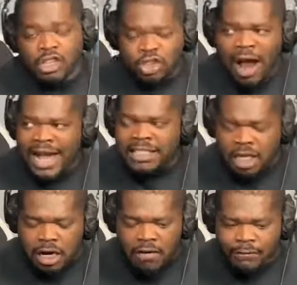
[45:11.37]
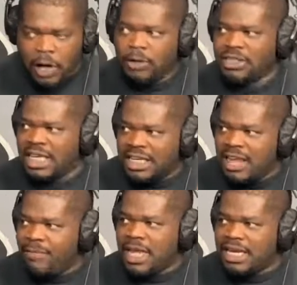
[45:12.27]
trying to convert to
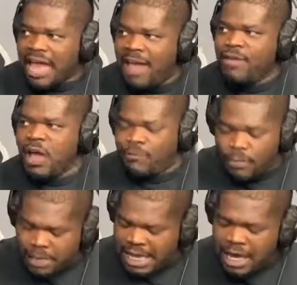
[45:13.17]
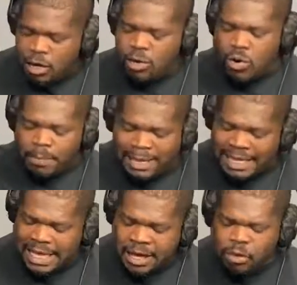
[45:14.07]
living life from kill or be
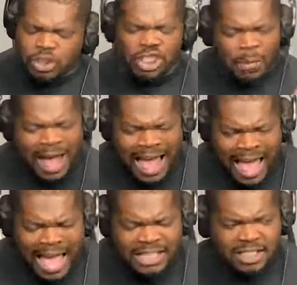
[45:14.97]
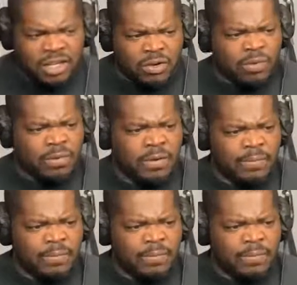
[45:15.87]
killed. So I ask you,